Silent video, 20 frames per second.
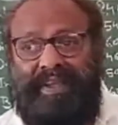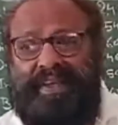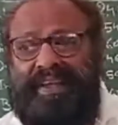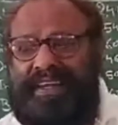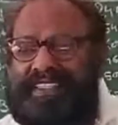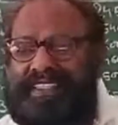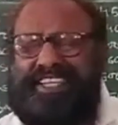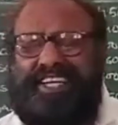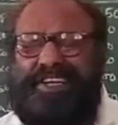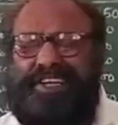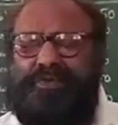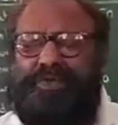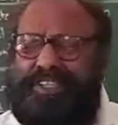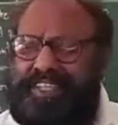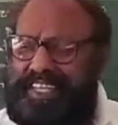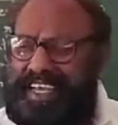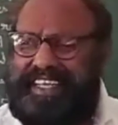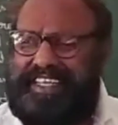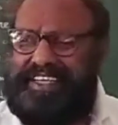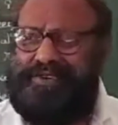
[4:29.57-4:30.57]
Actually, we
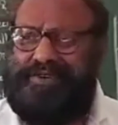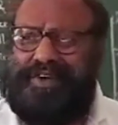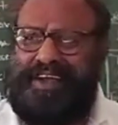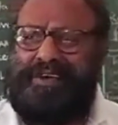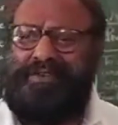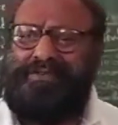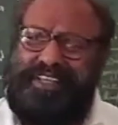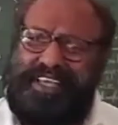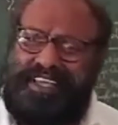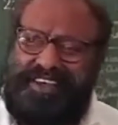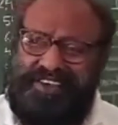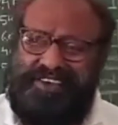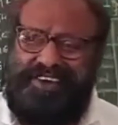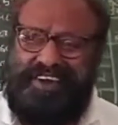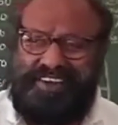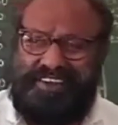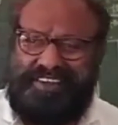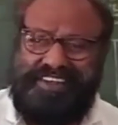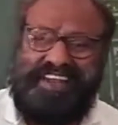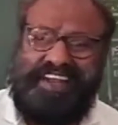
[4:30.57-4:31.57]
take into account the
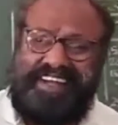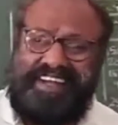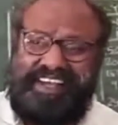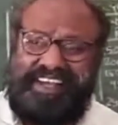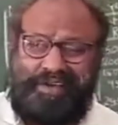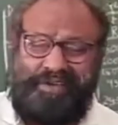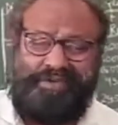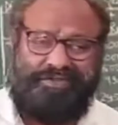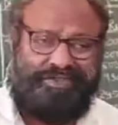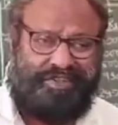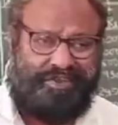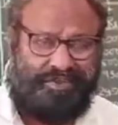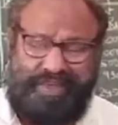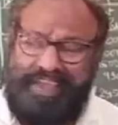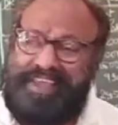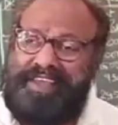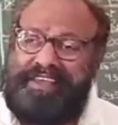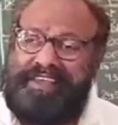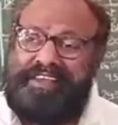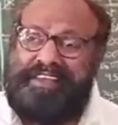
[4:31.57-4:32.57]
yearly accounts.
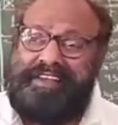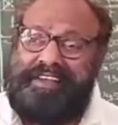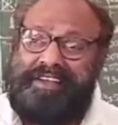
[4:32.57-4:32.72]
Okay?